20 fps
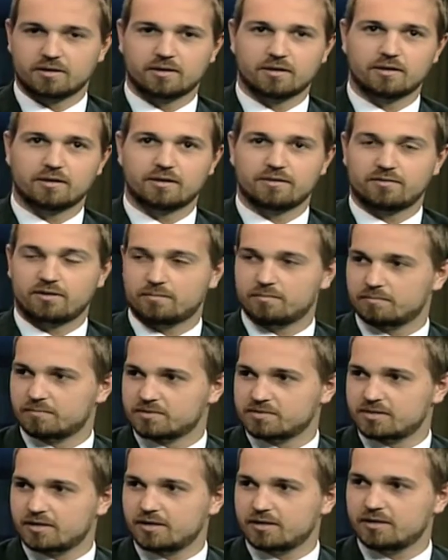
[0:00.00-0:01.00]
if I'm
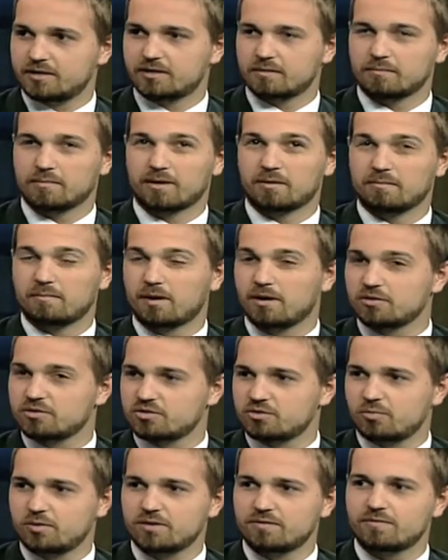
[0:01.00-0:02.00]
mistaken, around
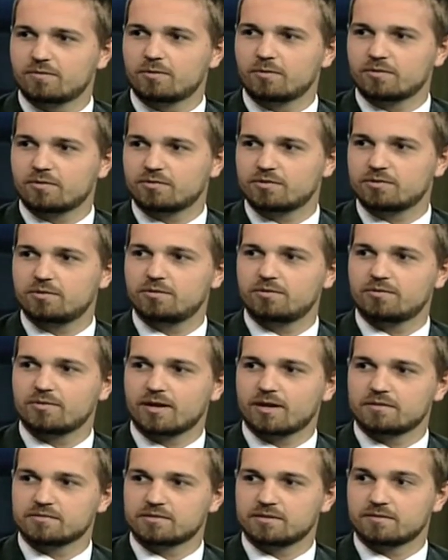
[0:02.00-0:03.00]
March 24th,
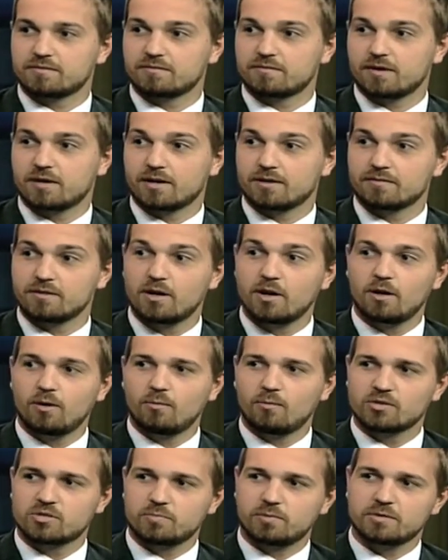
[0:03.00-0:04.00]
2005,
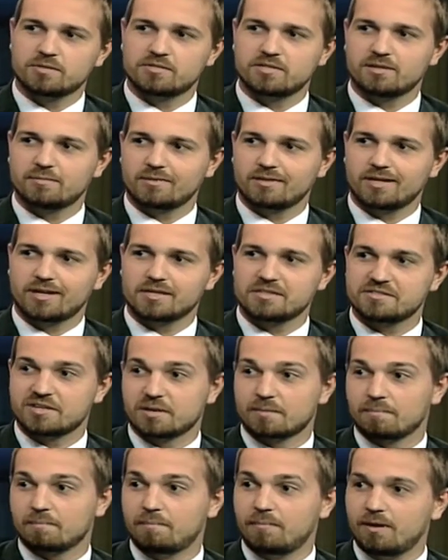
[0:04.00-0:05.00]
which puts him less
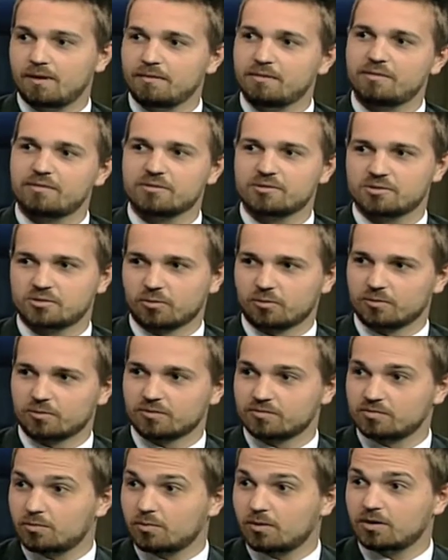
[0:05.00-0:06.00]
than a month
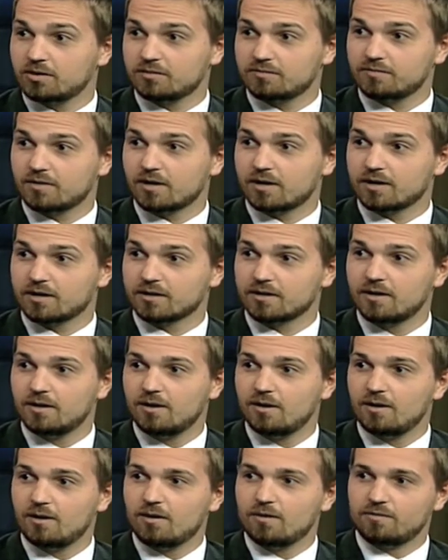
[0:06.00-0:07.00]
short of qualifying
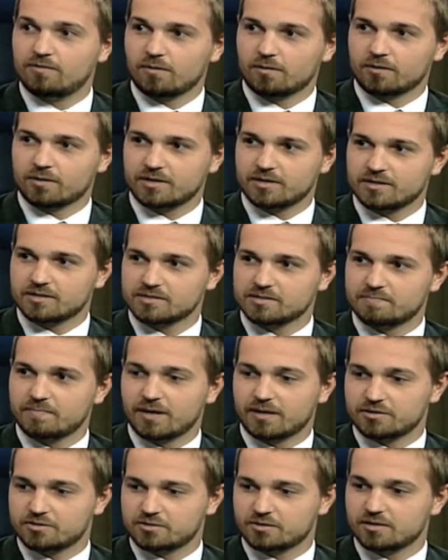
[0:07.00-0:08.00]
for his
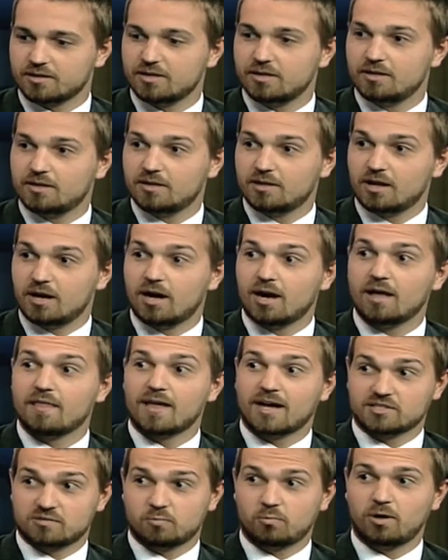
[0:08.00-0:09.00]
pension.
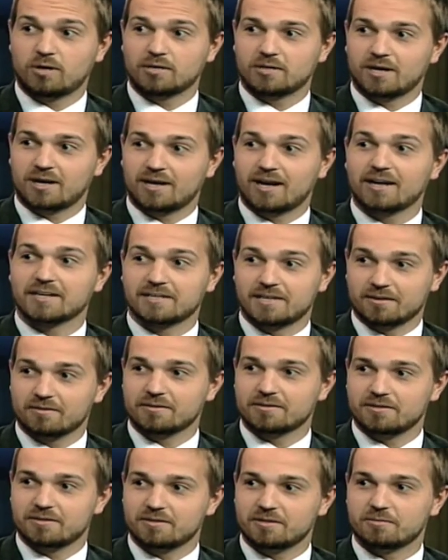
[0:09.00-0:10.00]
That's one guy I
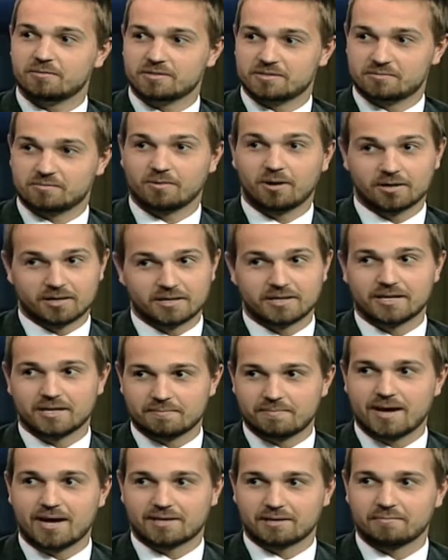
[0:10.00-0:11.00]
guarantee you is running to
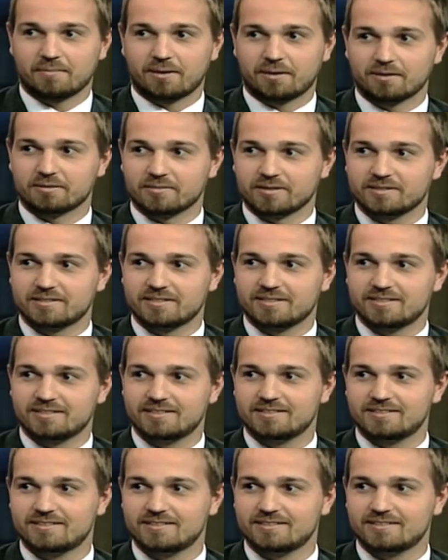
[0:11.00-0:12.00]
get back in Parliament.
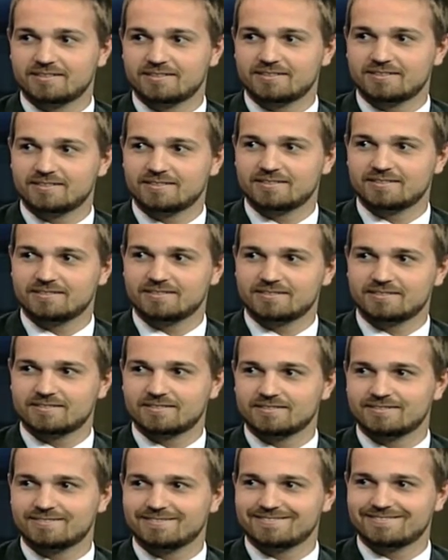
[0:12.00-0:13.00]
And for a while there, he
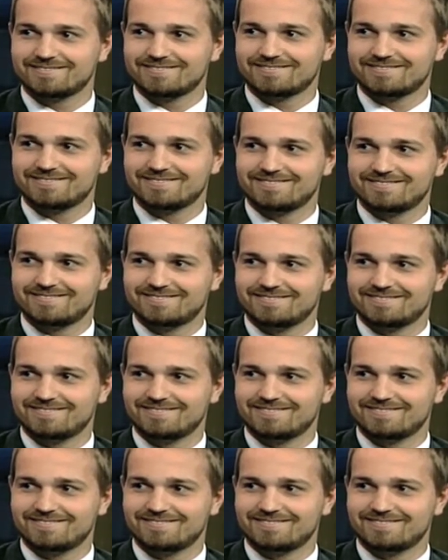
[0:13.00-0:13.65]
was deemed elected.